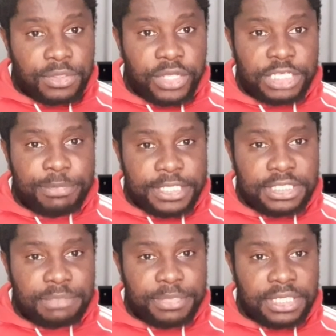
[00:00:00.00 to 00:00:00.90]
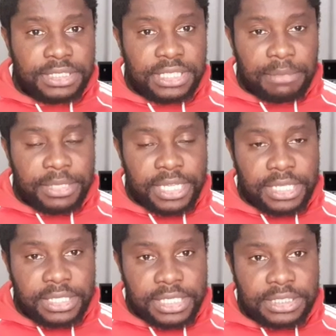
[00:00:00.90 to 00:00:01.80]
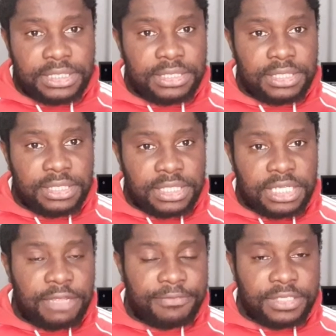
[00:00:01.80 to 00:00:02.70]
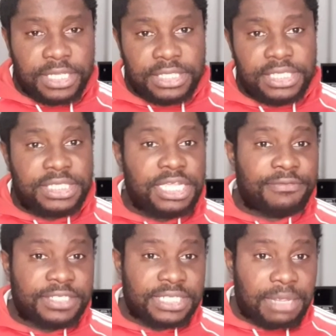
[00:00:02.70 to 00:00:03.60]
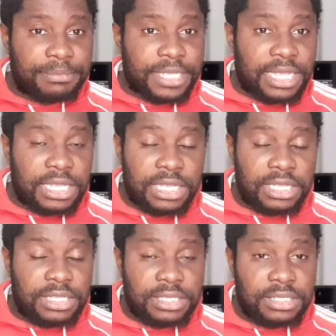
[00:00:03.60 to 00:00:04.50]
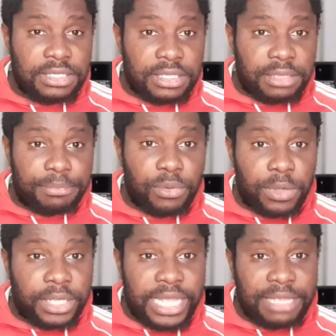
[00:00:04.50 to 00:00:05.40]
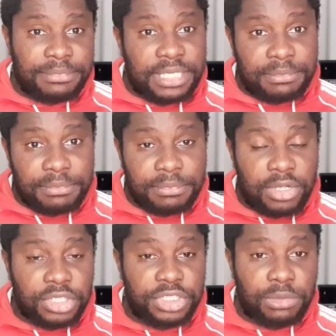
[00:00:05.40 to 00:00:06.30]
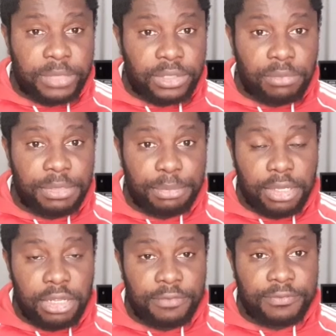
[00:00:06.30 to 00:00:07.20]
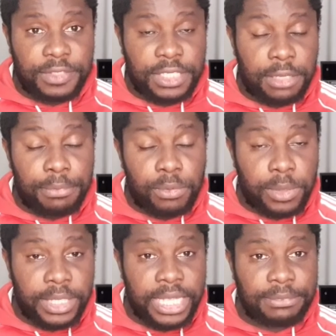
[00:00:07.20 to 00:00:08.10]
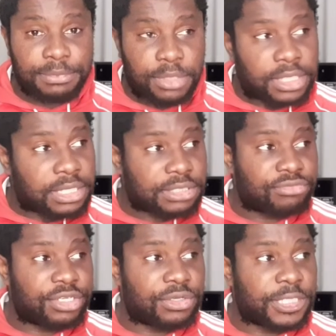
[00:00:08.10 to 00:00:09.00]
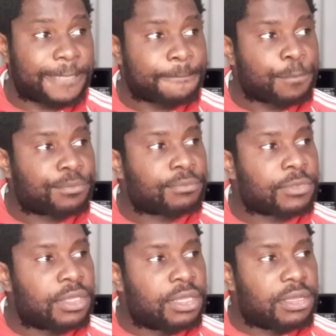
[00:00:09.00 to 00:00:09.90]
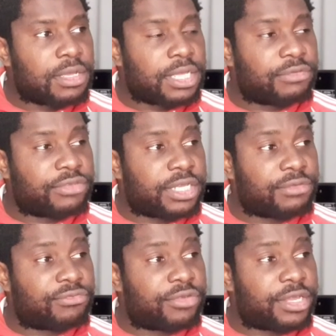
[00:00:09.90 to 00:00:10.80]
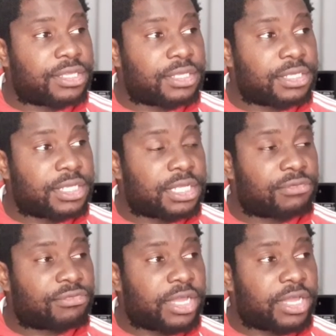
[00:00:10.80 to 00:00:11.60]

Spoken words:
you expect to beat some, and then there's the other some that are important games, and Martial may not be part of the important games. But let's read on. In written in yellow